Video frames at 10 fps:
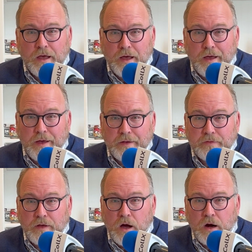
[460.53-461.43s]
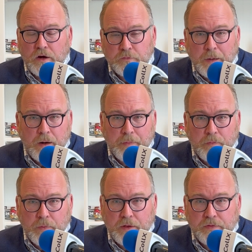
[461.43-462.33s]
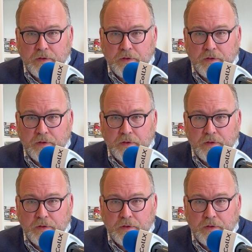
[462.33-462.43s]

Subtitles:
Our experiment with